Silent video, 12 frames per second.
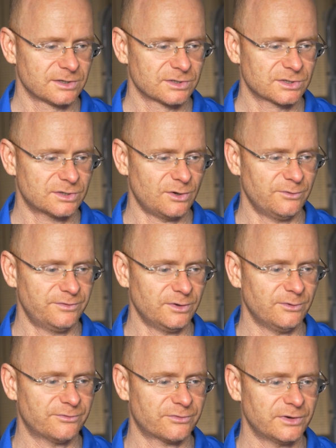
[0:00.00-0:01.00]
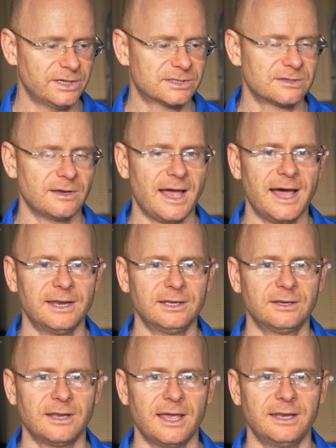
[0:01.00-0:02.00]
So feel free to add
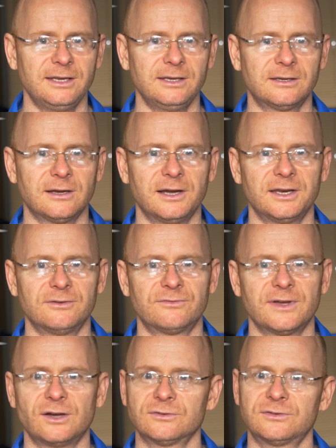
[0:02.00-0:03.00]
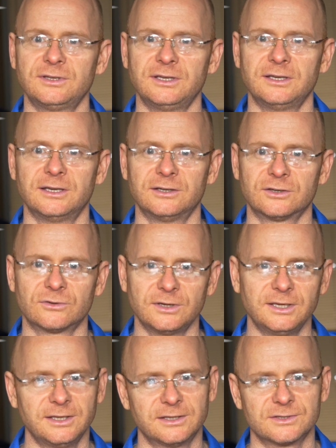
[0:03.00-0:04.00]
in any kind of healthy
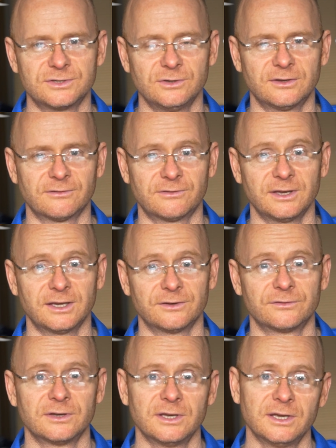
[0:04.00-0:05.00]
ingredients you can think of,